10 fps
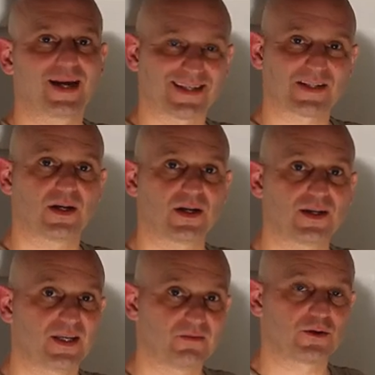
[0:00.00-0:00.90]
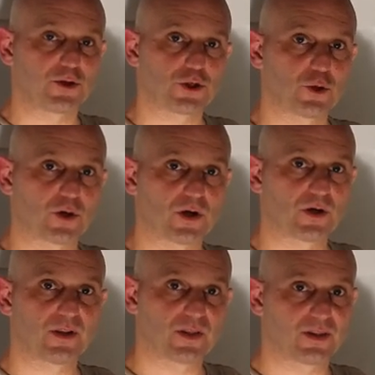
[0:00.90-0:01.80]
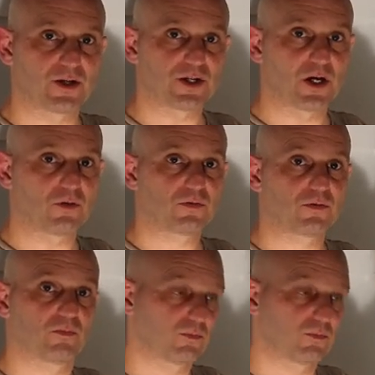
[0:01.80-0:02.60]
gets cut even shorter than the shelf.